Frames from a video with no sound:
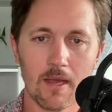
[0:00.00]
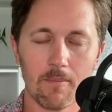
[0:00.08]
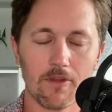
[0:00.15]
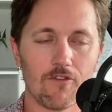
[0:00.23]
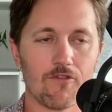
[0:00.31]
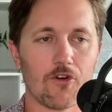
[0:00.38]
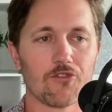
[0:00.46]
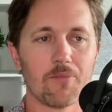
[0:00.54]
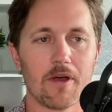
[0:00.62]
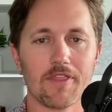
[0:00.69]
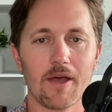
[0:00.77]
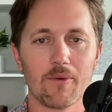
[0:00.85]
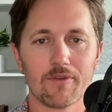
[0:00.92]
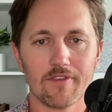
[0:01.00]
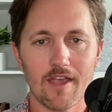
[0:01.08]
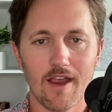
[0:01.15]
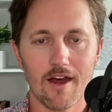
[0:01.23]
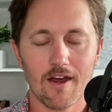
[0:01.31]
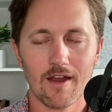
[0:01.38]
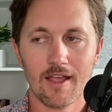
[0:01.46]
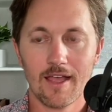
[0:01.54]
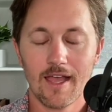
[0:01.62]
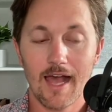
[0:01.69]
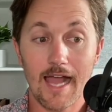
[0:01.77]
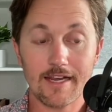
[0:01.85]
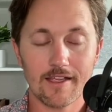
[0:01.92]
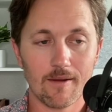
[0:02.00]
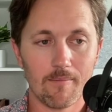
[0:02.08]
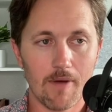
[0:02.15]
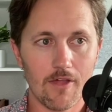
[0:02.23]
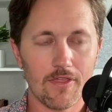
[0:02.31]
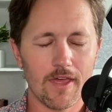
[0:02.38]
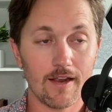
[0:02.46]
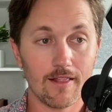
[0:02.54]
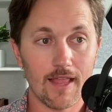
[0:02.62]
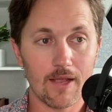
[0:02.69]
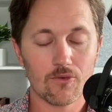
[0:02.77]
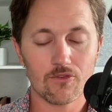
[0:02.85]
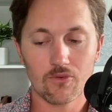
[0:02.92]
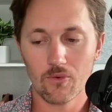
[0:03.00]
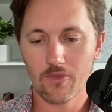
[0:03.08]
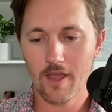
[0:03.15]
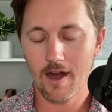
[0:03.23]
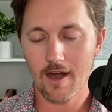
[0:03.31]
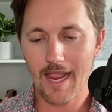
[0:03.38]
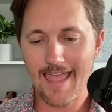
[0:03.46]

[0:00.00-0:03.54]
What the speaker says: but the first month I was there, I did a month at a language school there.